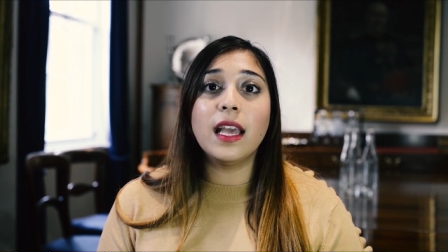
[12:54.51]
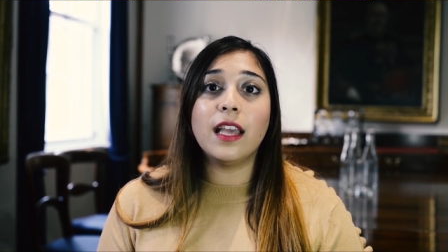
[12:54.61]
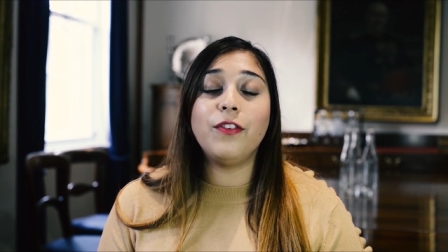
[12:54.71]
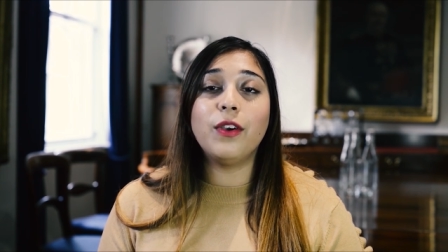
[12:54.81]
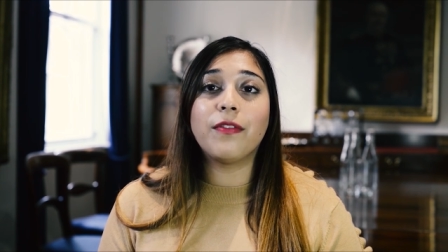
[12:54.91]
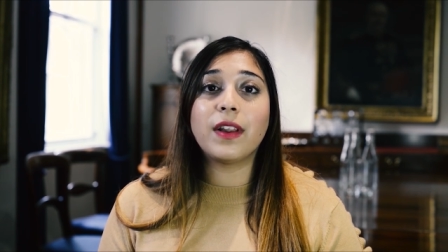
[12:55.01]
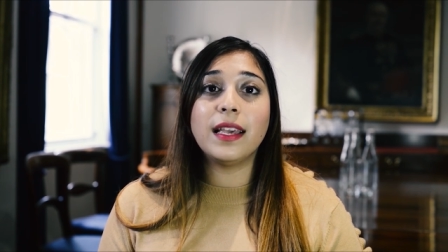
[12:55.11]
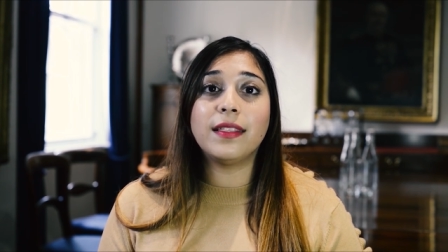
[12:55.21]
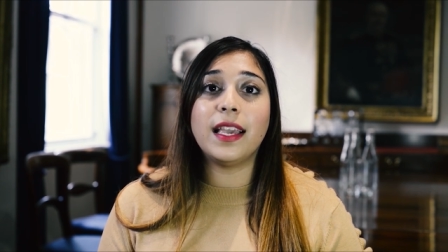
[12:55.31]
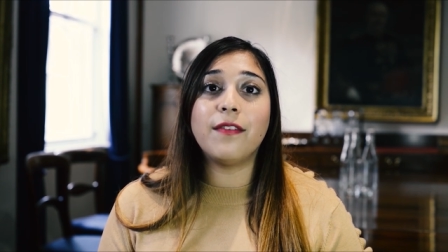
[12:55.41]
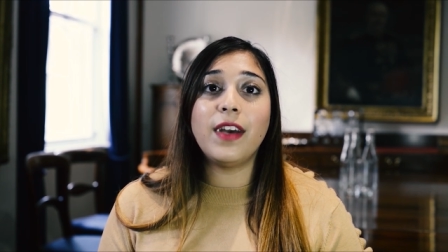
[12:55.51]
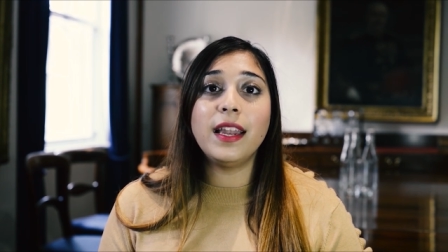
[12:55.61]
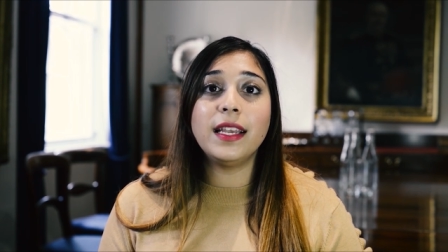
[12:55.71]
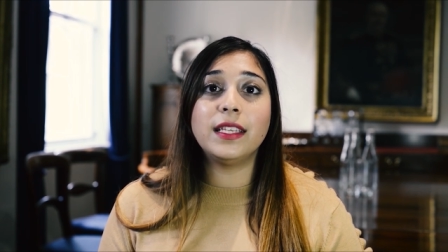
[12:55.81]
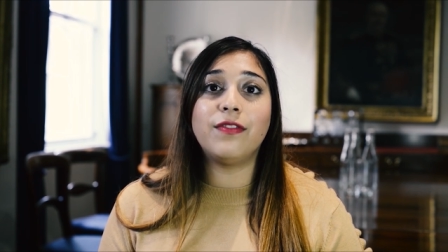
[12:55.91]
if you have clicked the
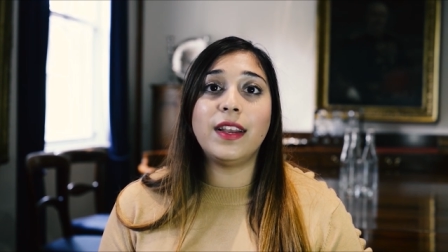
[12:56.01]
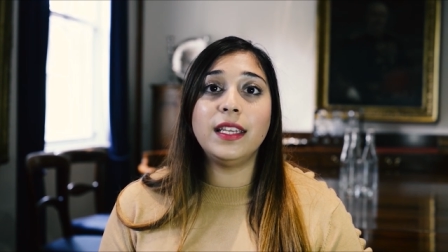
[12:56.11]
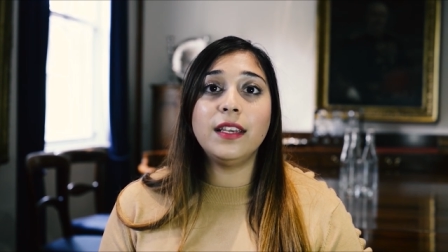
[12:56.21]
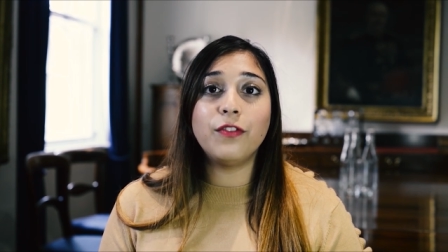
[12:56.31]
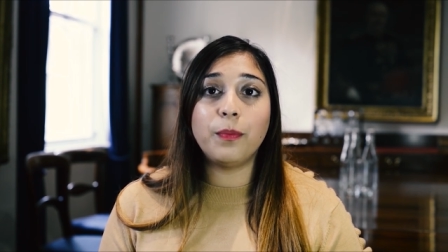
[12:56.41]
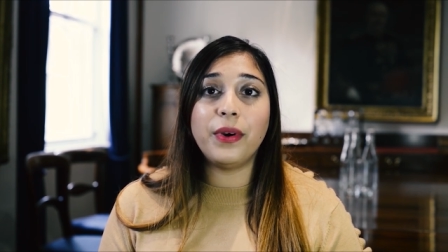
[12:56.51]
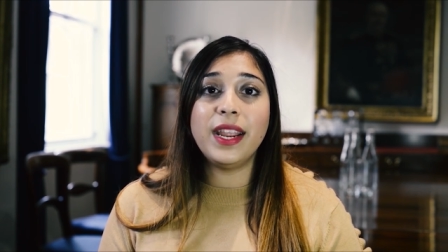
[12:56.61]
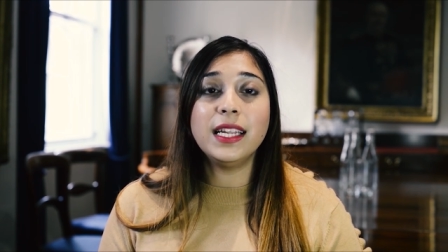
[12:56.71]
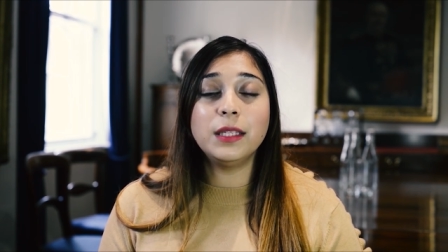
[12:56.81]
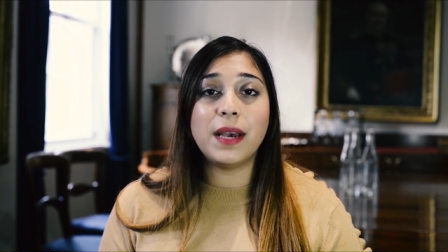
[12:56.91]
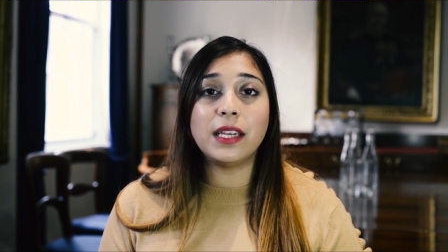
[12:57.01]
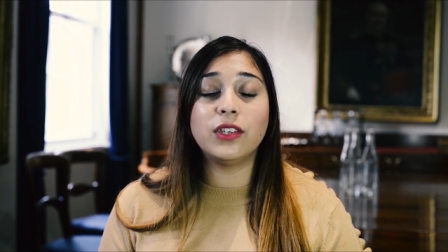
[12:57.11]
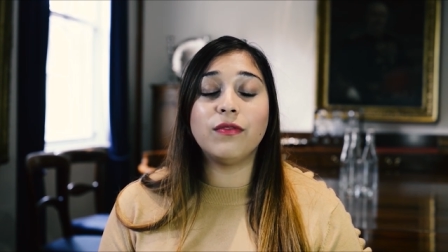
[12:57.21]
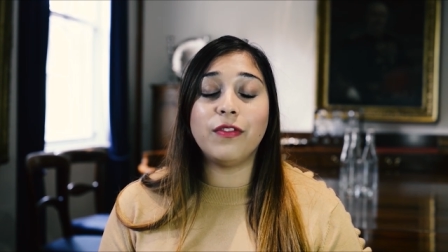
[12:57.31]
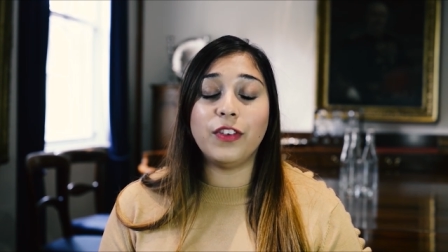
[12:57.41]
Event is ready for
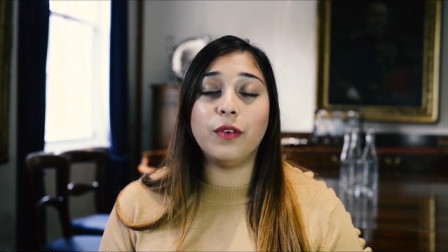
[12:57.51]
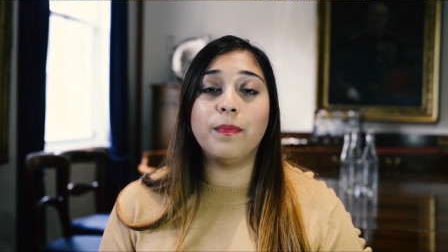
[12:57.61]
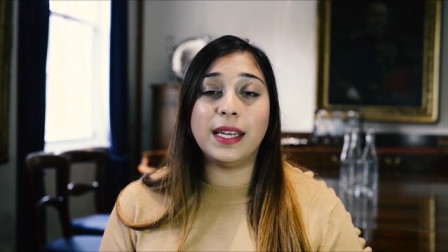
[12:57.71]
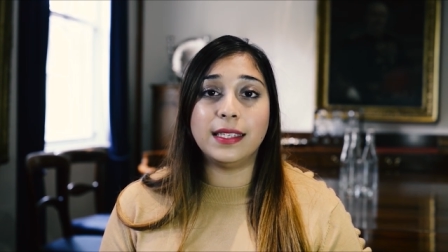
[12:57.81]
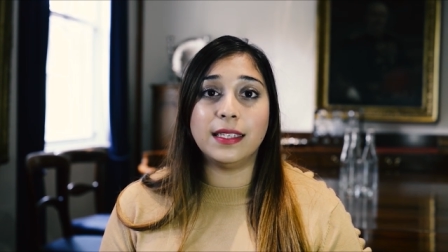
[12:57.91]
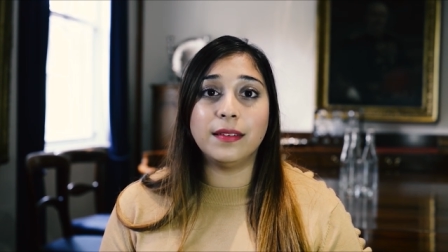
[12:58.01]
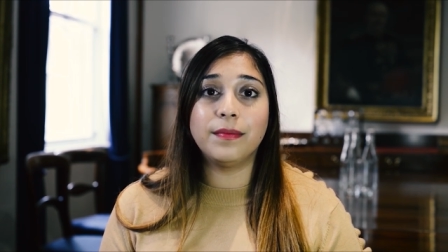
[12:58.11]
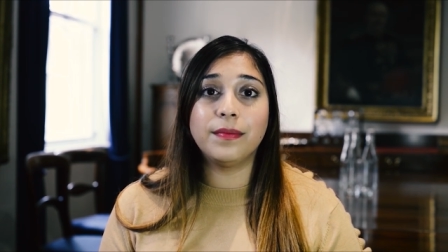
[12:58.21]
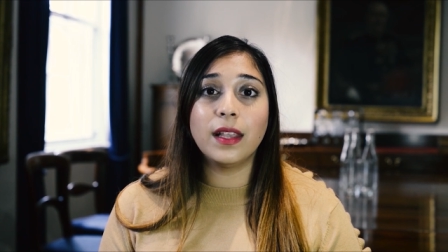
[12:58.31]
pre-inspection review button.